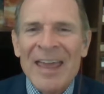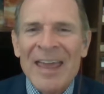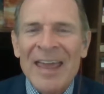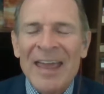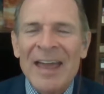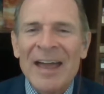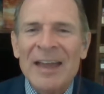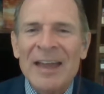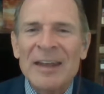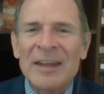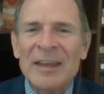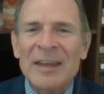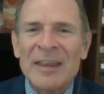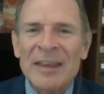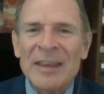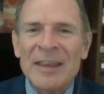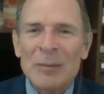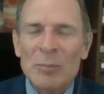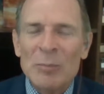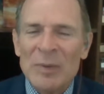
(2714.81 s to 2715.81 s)
And
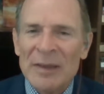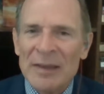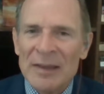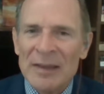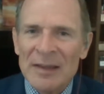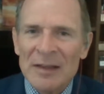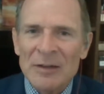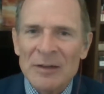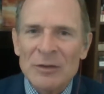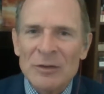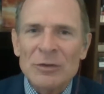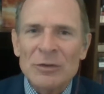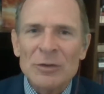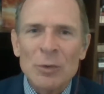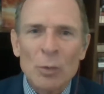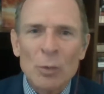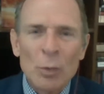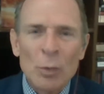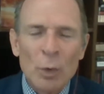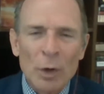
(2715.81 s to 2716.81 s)
he begins
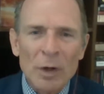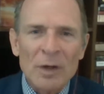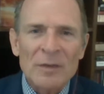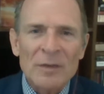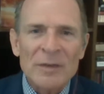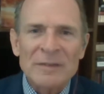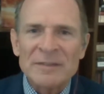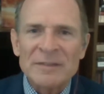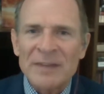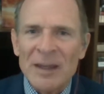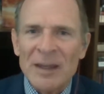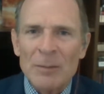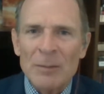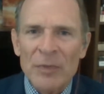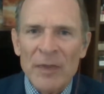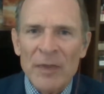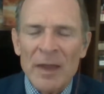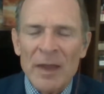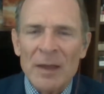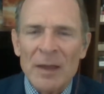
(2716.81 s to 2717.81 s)
to work the same
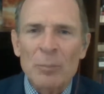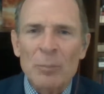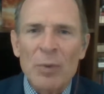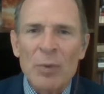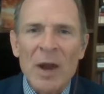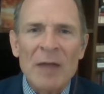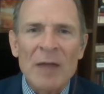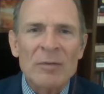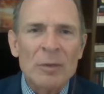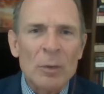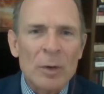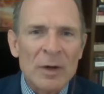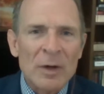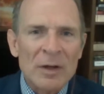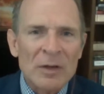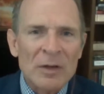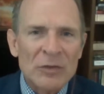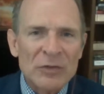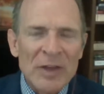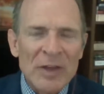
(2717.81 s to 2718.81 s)
thing. Private
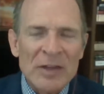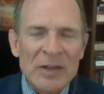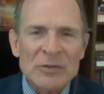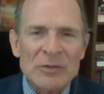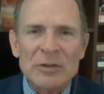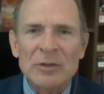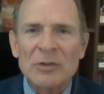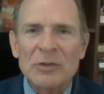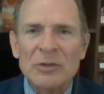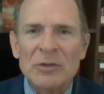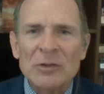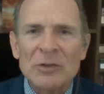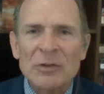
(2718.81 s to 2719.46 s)
organizations,